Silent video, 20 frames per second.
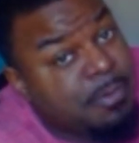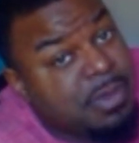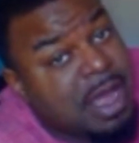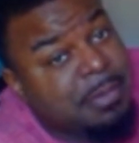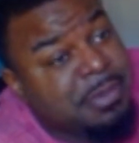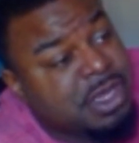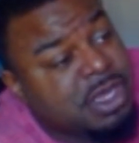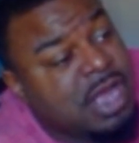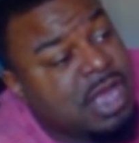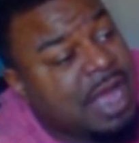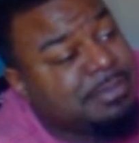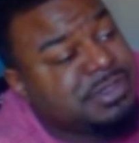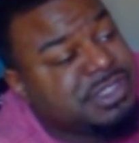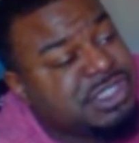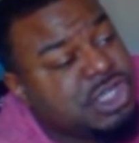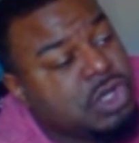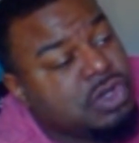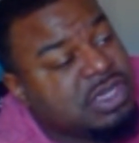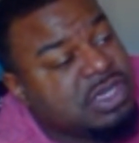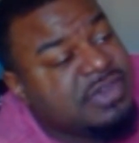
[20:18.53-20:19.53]
I mean, I'm
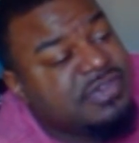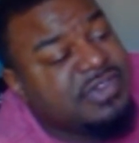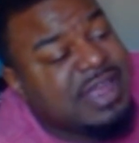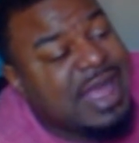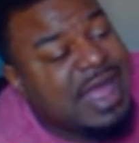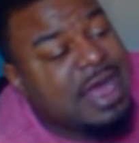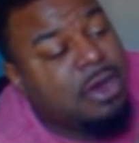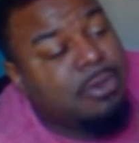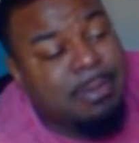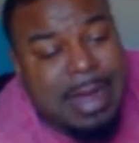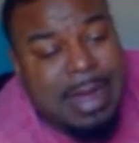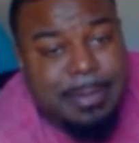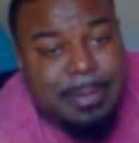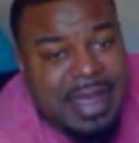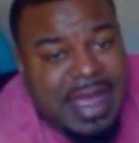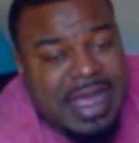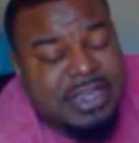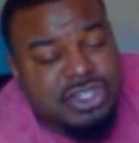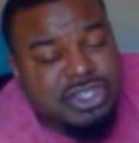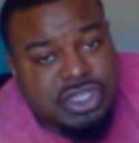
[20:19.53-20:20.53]
still living out my
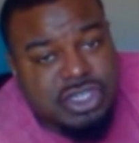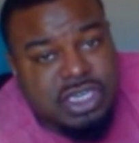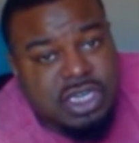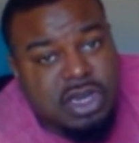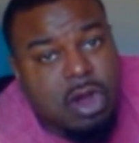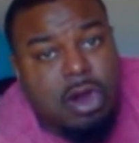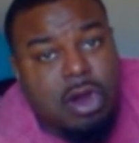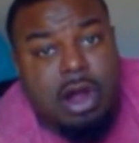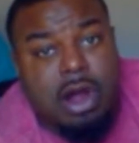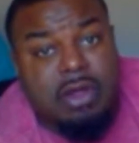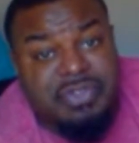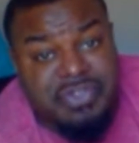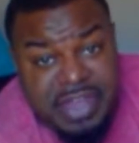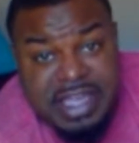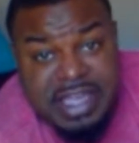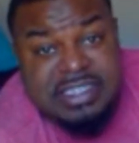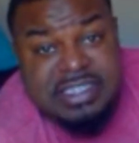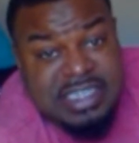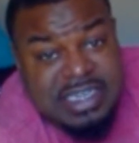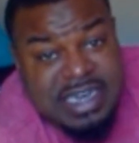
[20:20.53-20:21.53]
passion in all
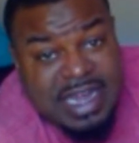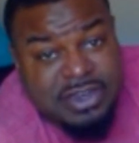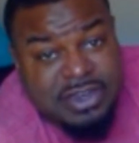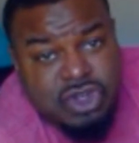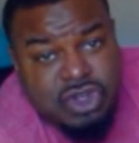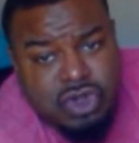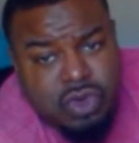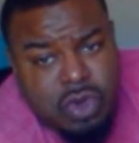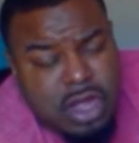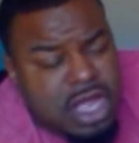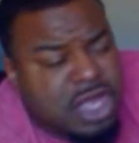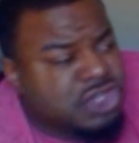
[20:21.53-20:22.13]
things that I do.